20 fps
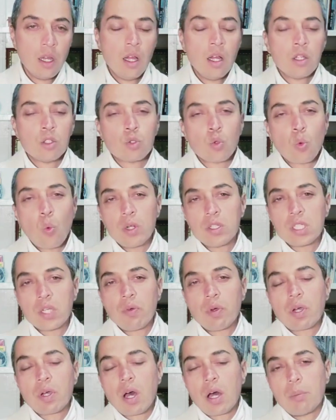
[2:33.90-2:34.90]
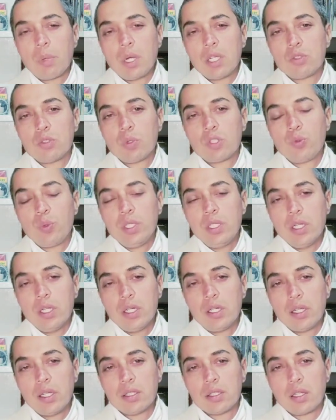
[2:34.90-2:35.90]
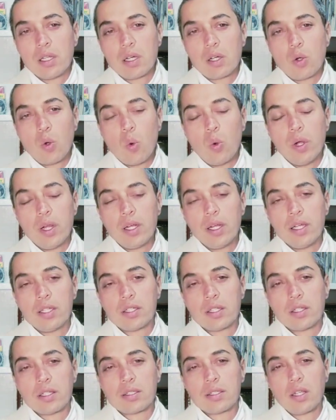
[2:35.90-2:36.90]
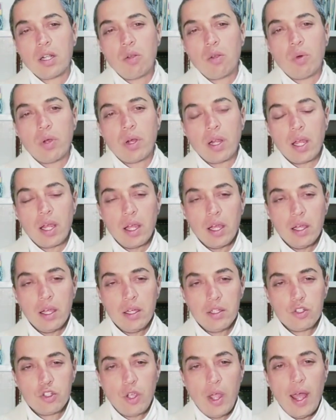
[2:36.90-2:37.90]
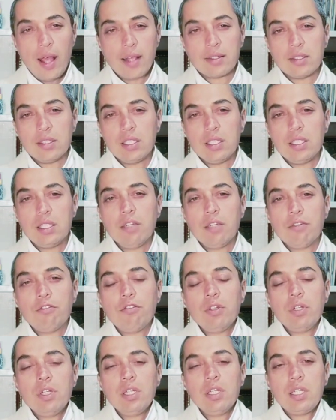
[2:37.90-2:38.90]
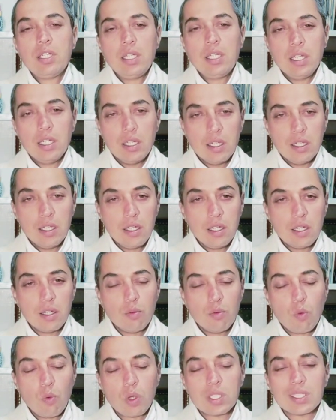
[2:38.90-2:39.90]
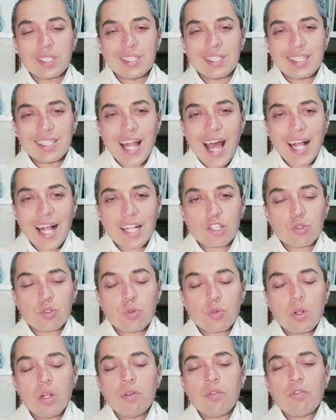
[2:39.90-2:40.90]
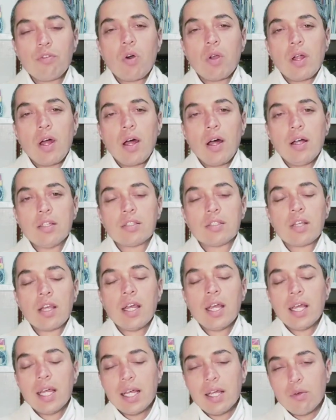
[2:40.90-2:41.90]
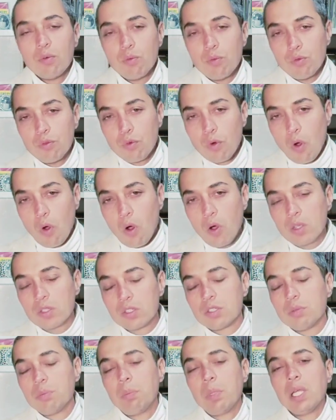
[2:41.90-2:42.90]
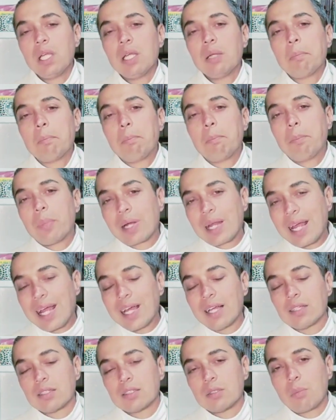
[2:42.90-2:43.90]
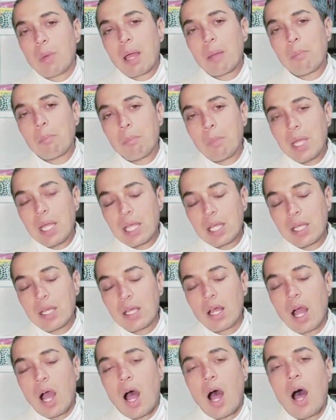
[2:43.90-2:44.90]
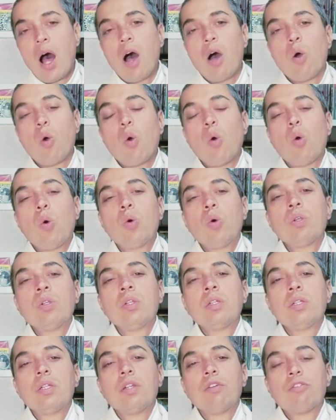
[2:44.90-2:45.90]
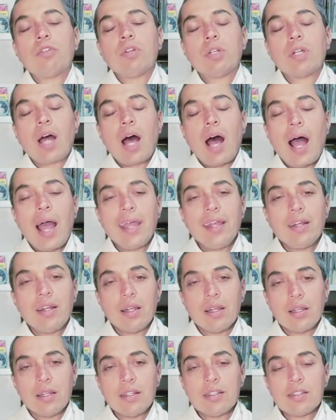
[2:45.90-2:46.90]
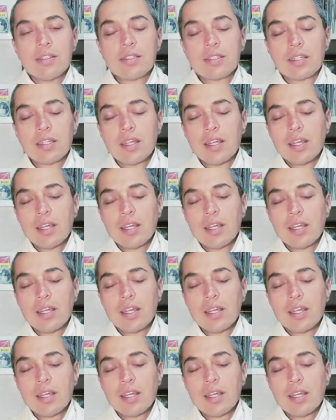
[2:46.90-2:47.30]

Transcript: So, whatever karmas which we did in the golden age and the silver age, as divinity was natural for us, was being praised by making our own different idols